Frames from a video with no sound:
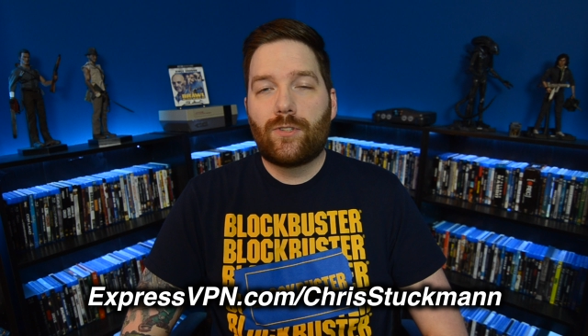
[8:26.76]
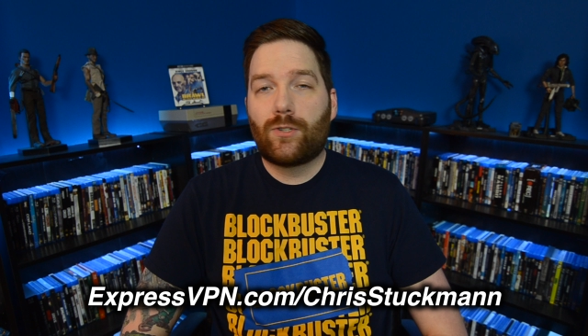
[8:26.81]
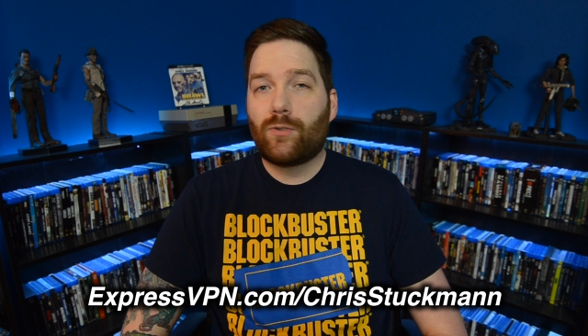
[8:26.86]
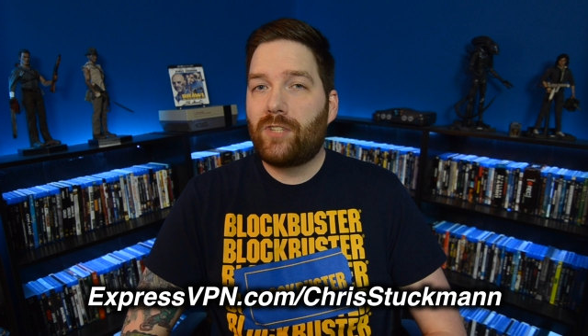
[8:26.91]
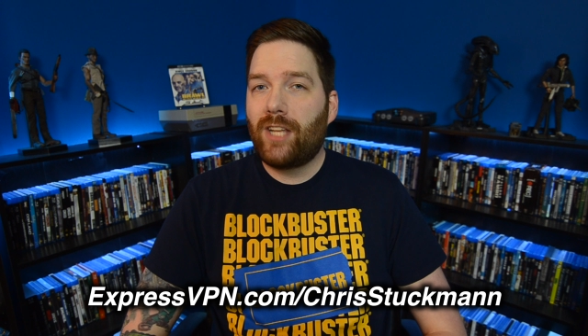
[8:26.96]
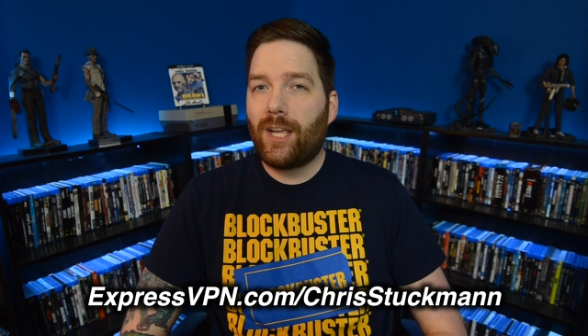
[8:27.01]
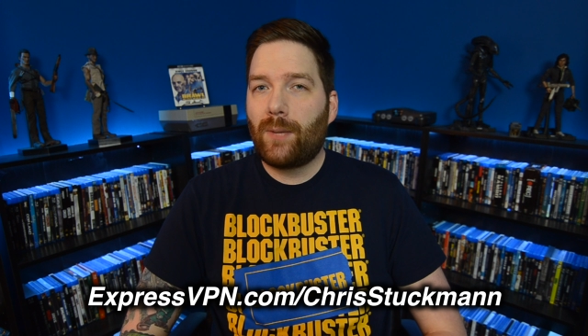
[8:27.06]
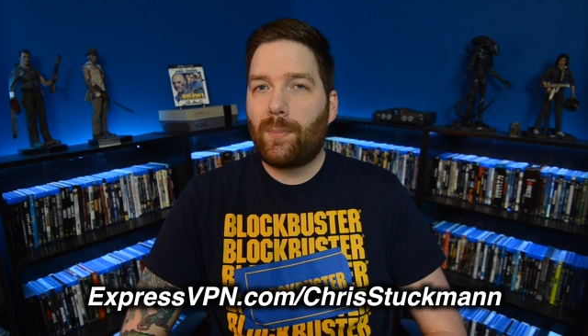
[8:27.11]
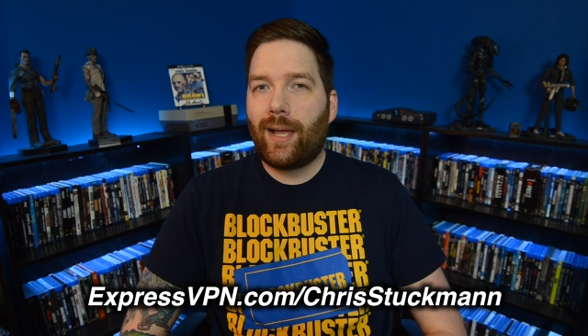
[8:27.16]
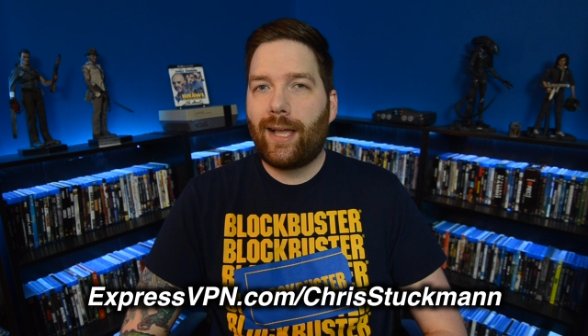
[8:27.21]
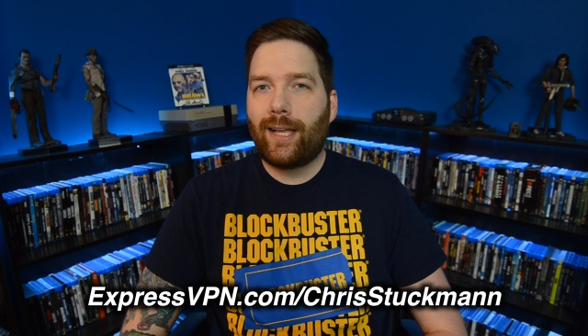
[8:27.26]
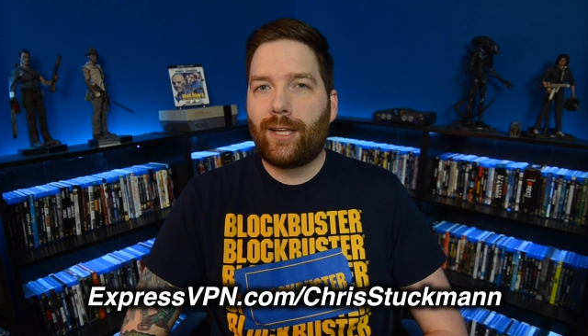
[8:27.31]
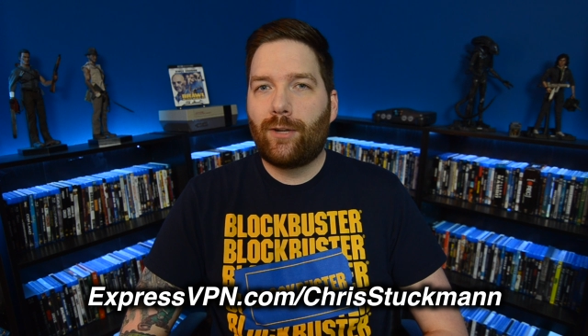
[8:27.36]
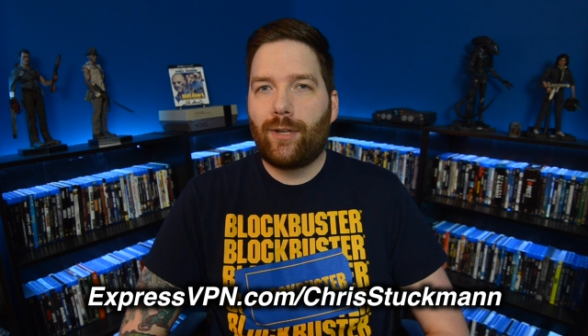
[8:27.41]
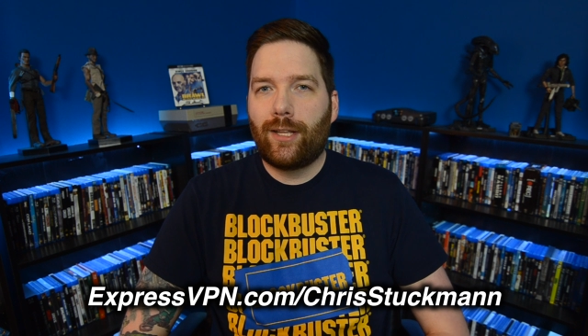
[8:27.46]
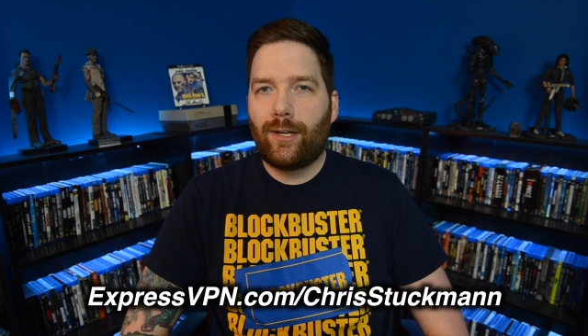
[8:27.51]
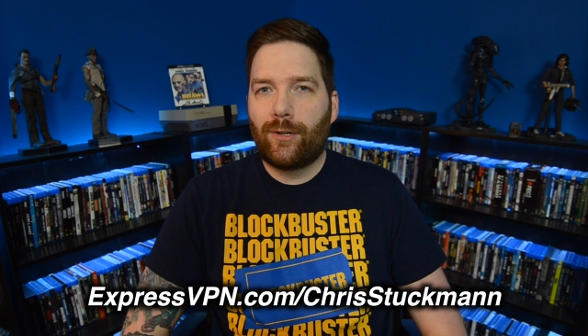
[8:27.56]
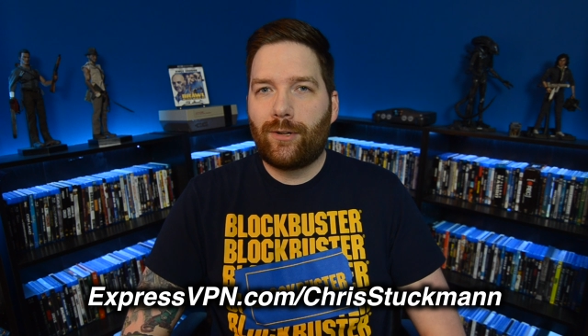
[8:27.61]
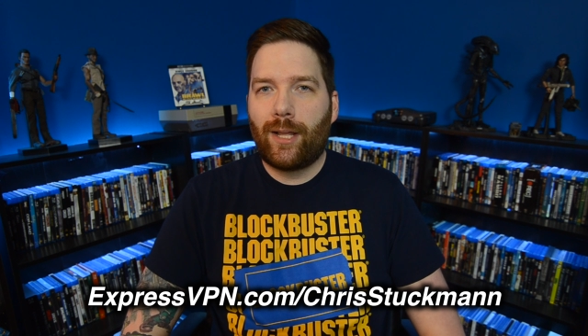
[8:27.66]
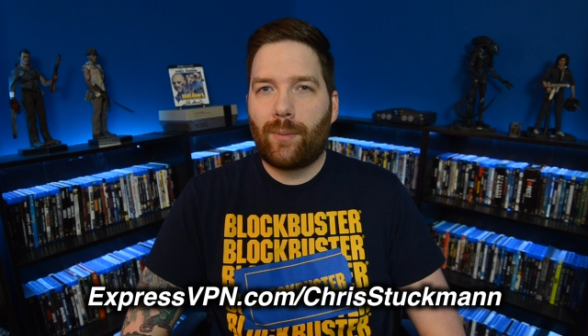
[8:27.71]
So take back your
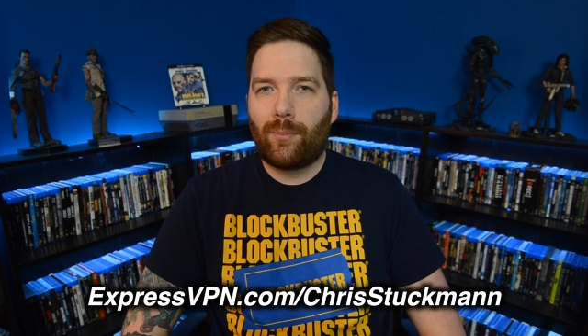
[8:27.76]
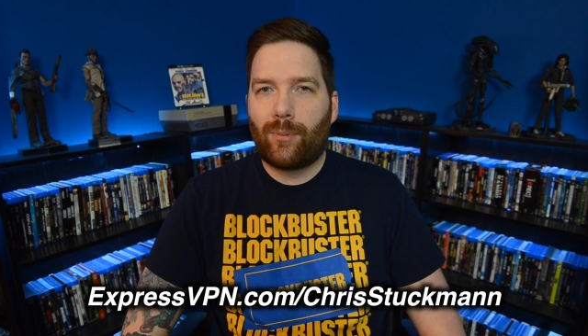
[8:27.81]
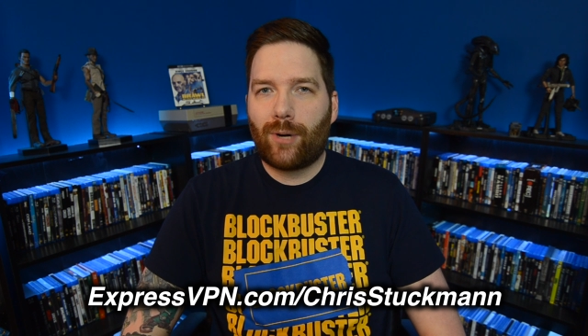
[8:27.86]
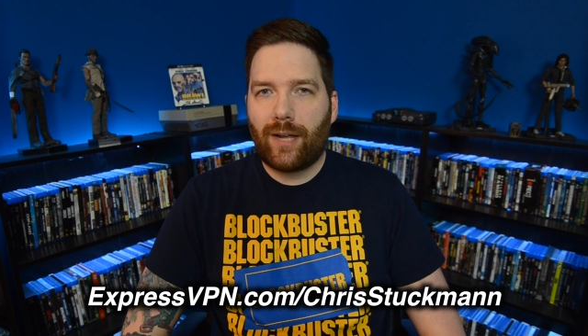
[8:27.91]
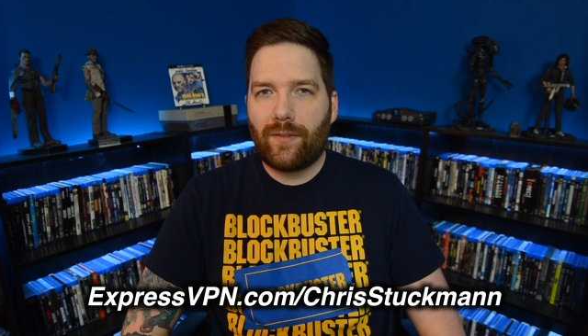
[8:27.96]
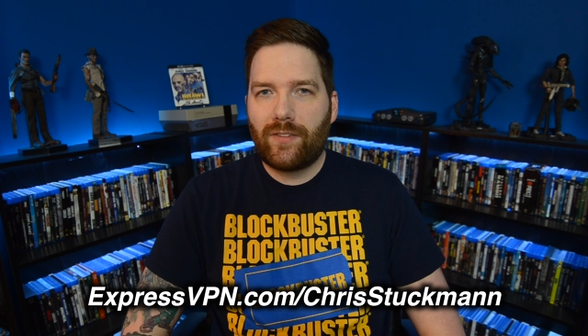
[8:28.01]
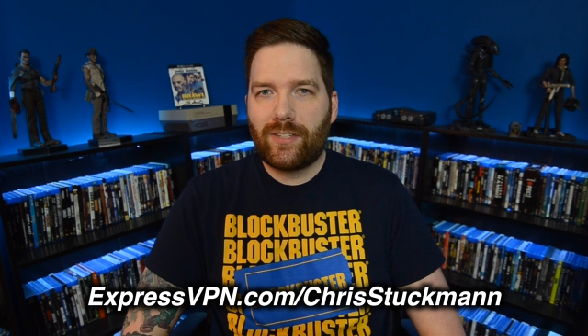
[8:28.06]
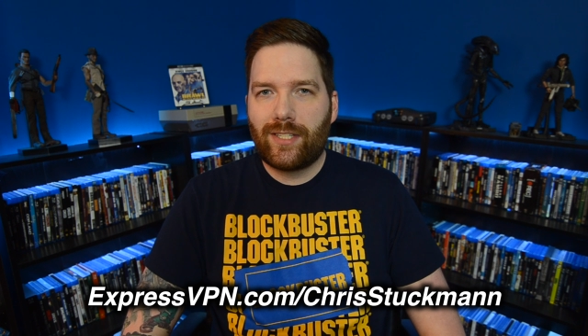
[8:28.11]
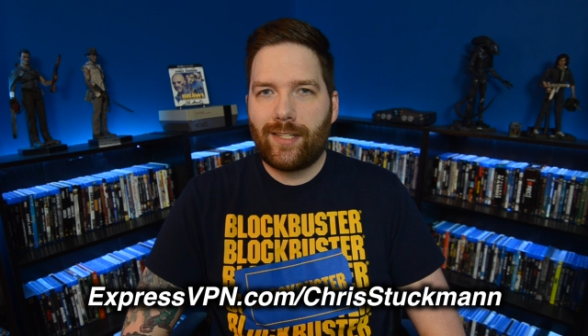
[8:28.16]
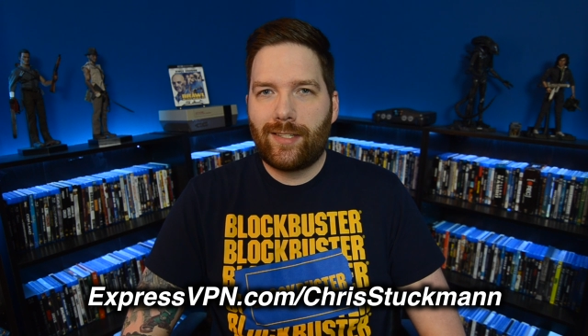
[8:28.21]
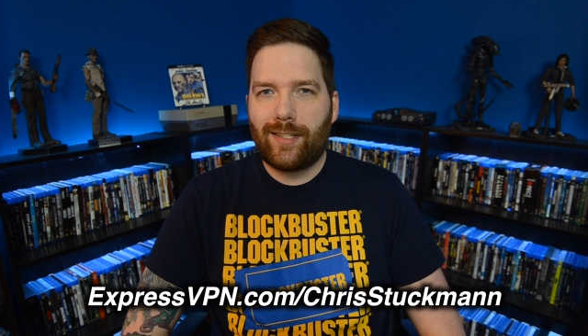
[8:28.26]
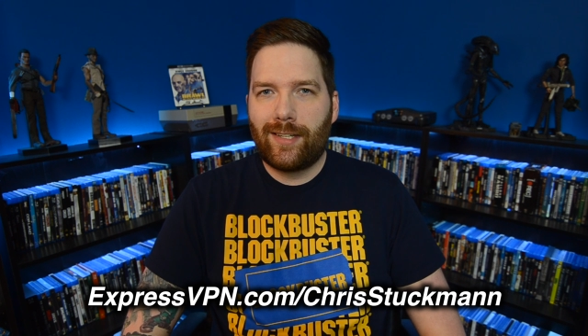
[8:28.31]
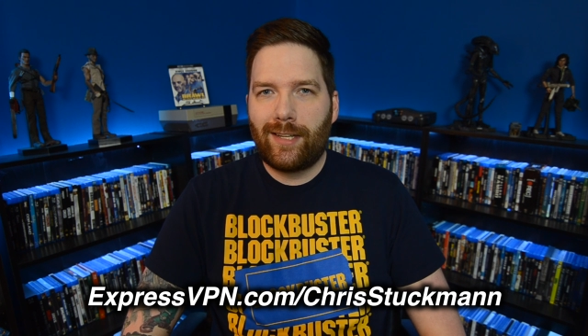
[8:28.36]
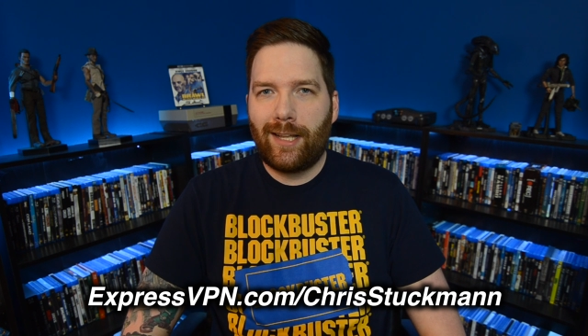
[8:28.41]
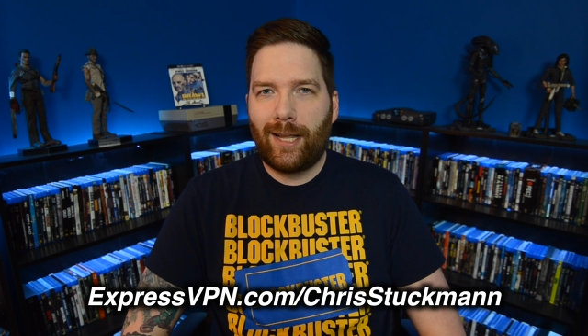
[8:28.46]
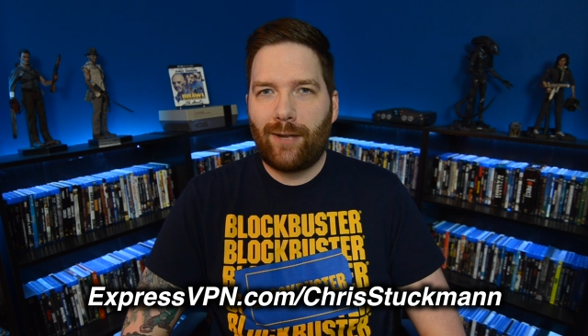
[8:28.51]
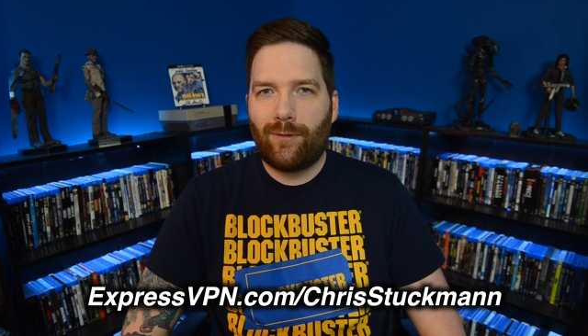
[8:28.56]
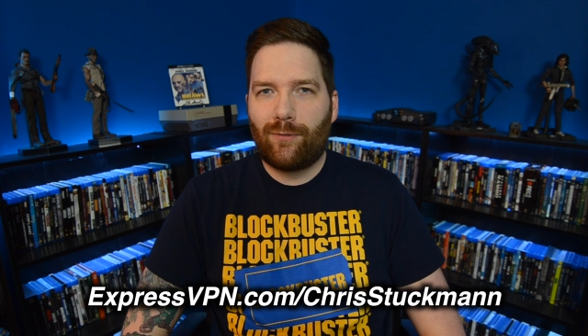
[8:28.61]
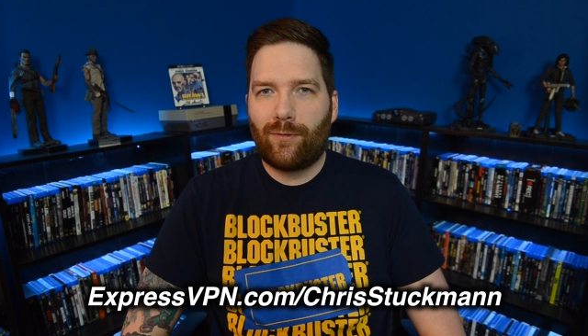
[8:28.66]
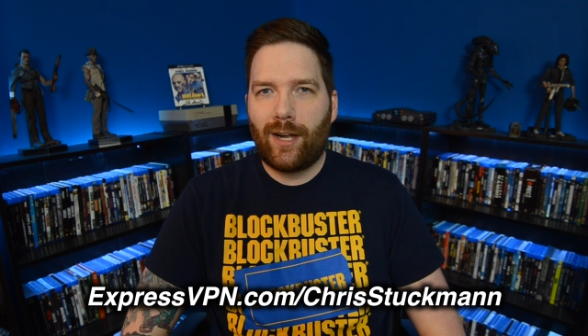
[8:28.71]
internet privacy privacy
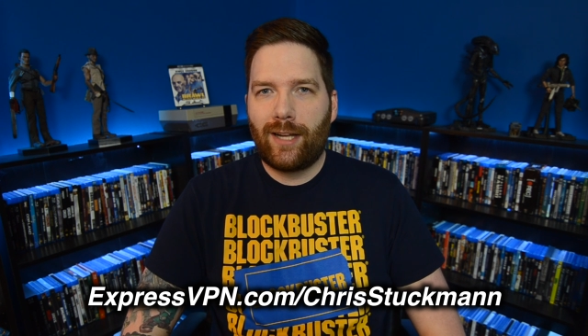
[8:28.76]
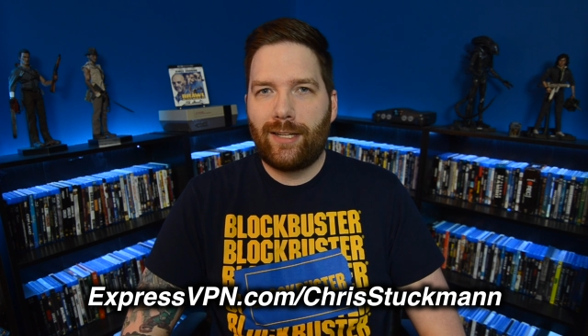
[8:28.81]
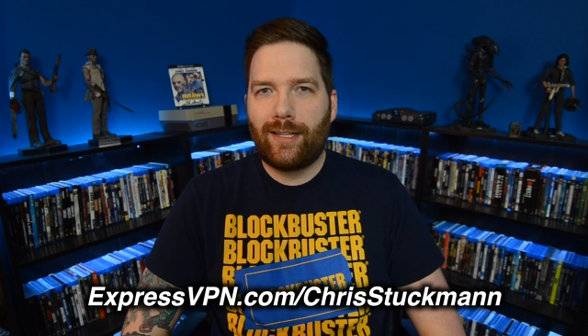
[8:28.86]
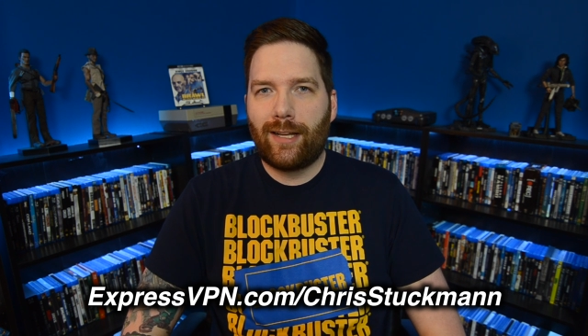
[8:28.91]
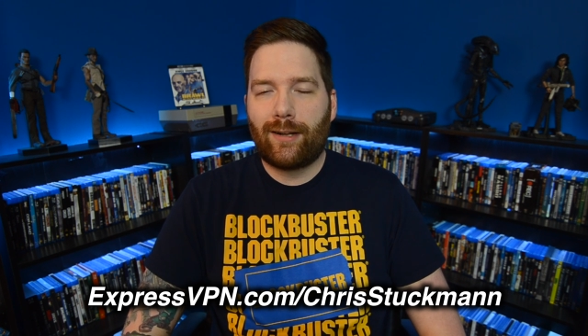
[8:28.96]
today and find